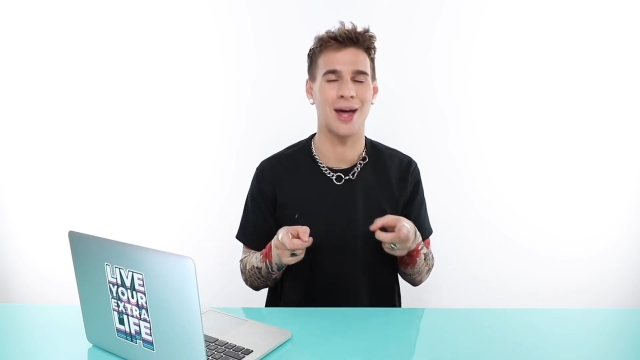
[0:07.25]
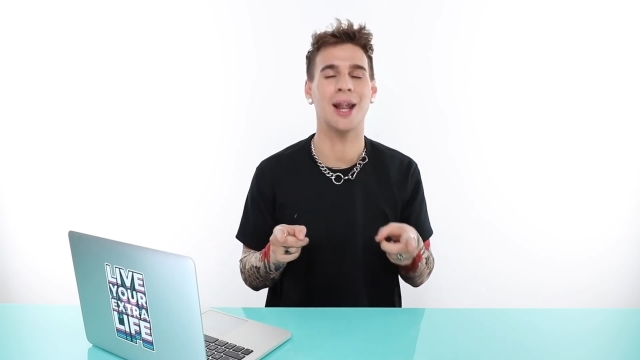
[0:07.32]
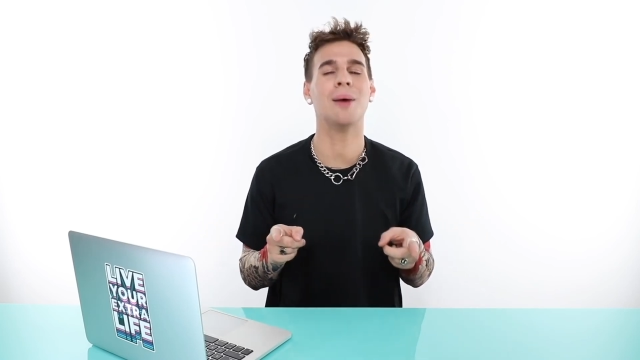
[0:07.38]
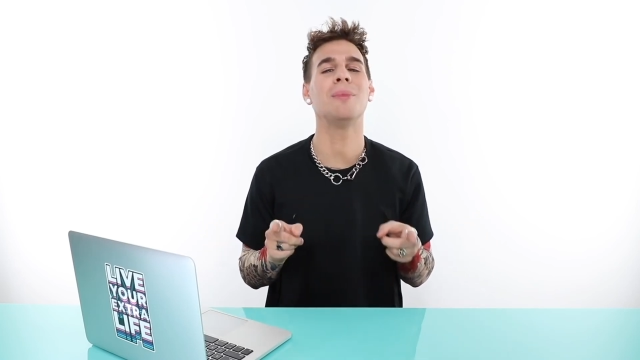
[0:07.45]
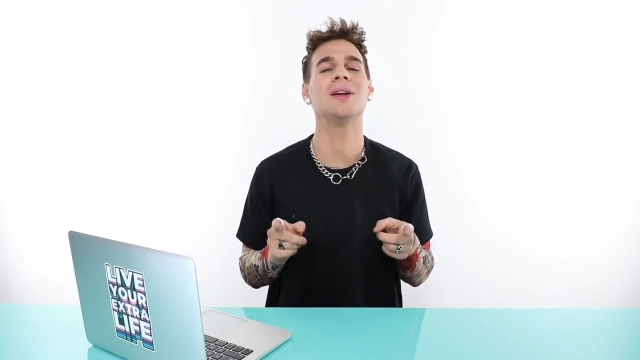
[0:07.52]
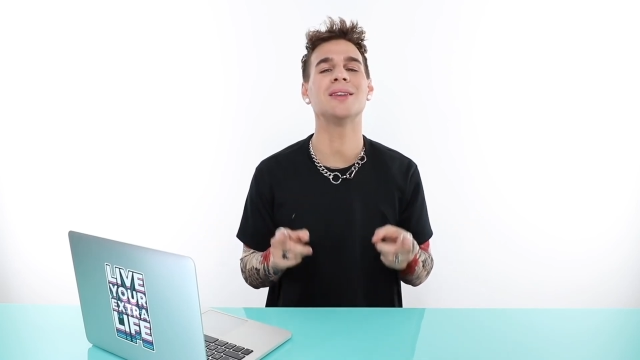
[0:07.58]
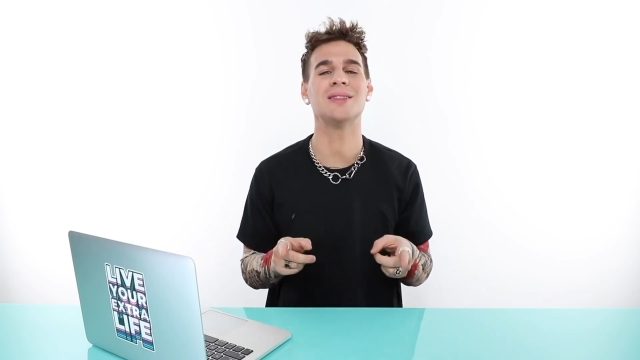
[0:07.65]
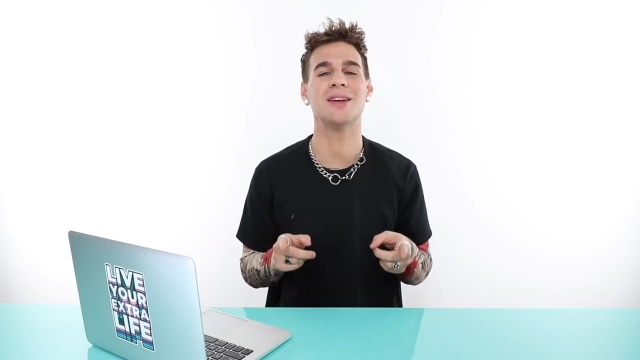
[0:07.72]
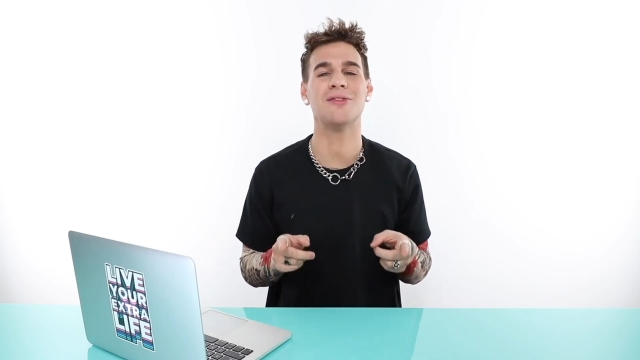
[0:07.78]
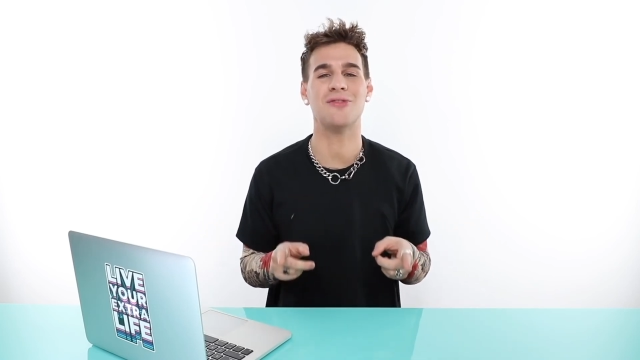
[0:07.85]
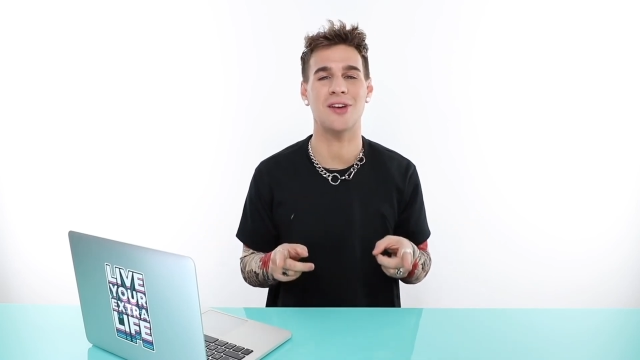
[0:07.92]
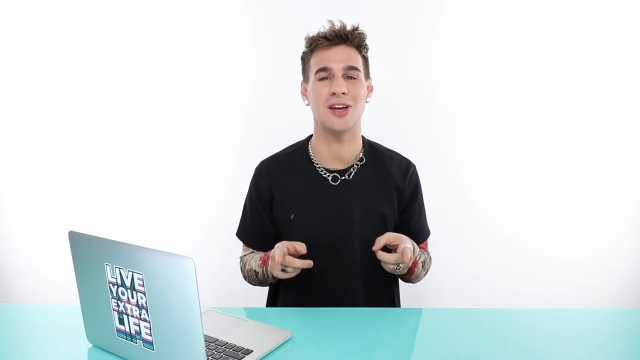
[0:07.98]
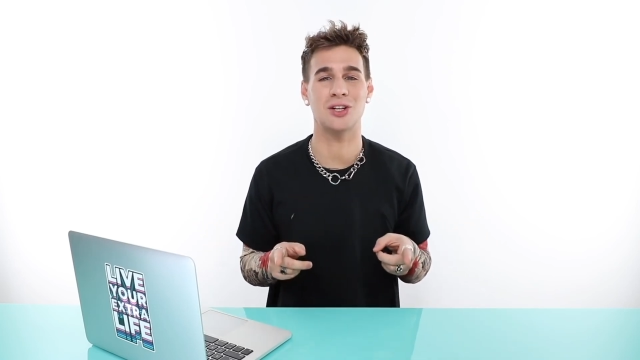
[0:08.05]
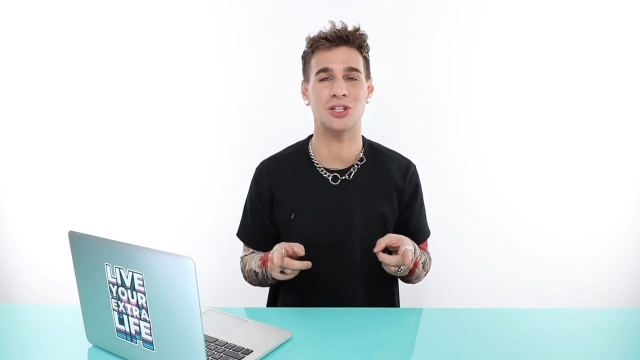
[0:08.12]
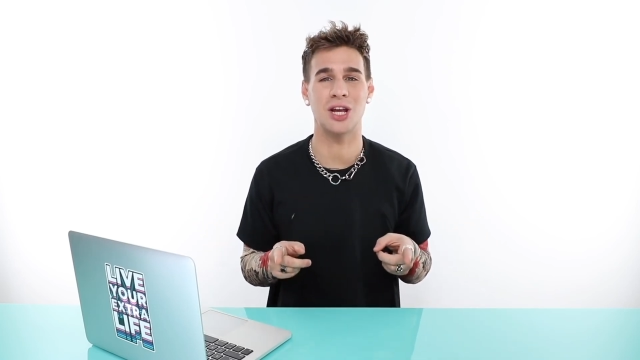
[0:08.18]
And I'm gonna say
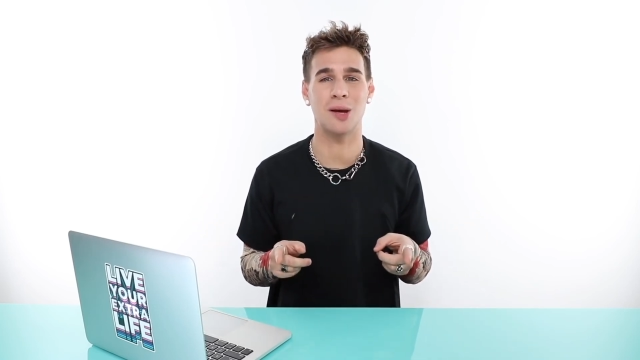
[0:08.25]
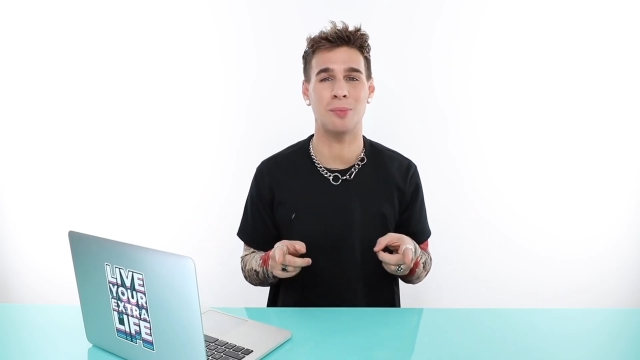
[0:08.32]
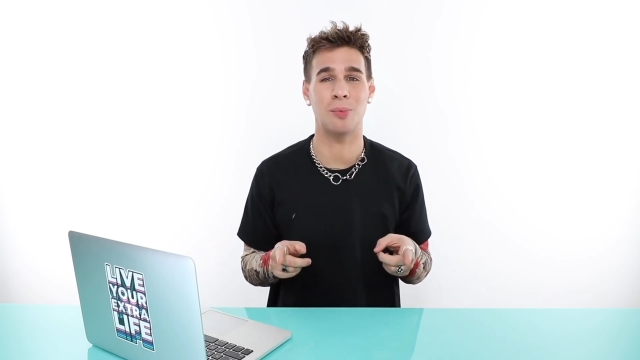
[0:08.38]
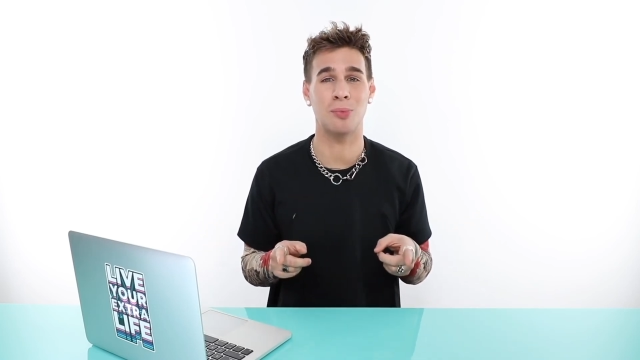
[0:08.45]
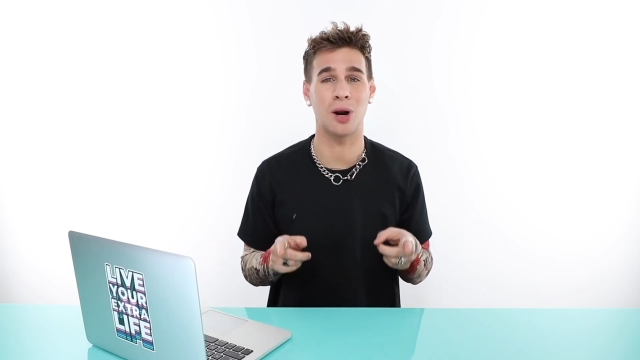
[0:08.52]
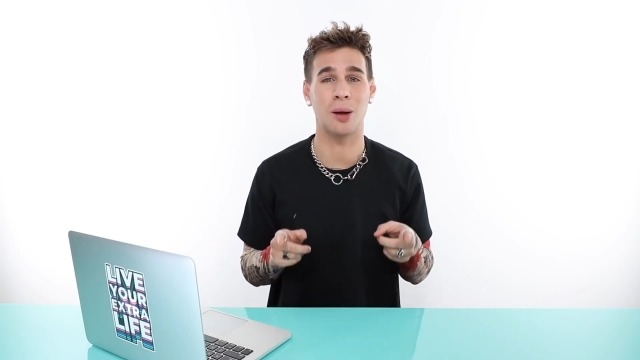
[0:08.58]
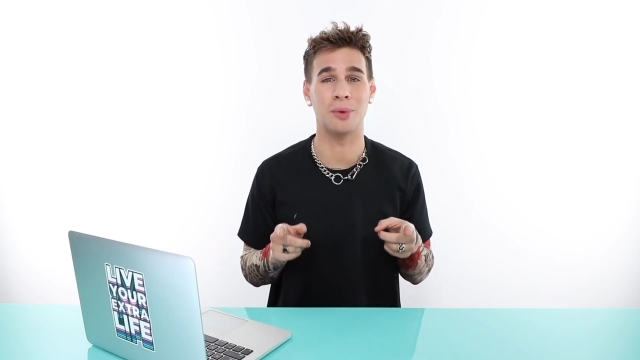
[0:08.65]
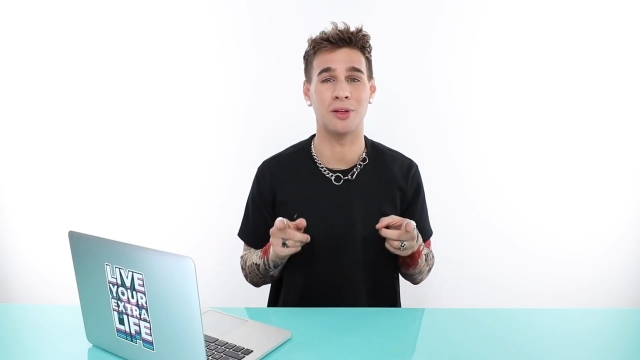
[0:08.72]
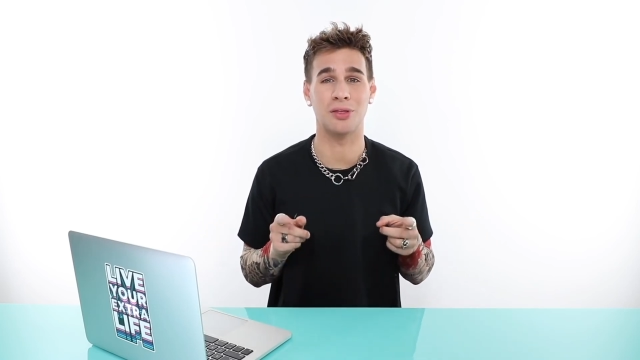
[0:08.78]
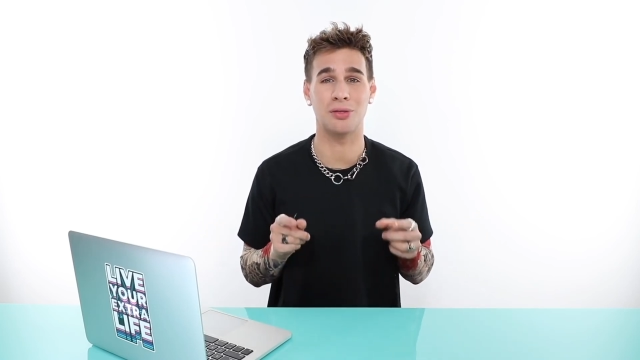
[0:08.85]
face shape probably